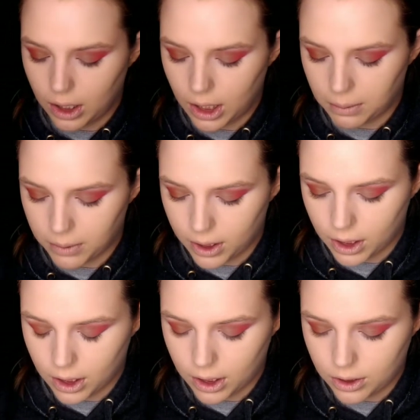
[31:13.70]
And I'm
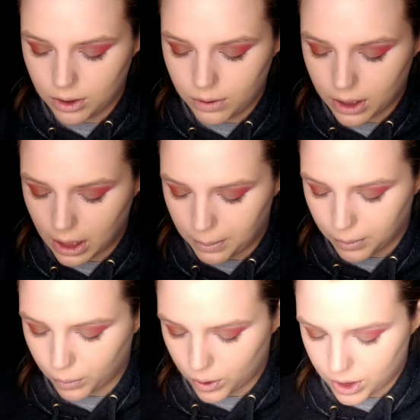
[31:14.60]
gonna do it a
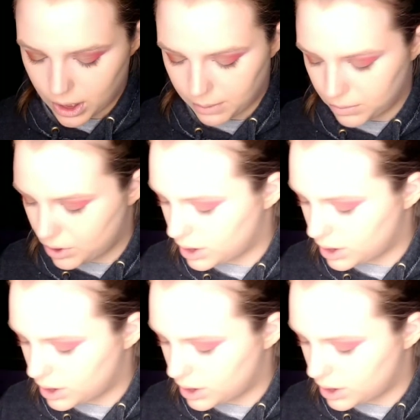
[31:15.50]
couple more times,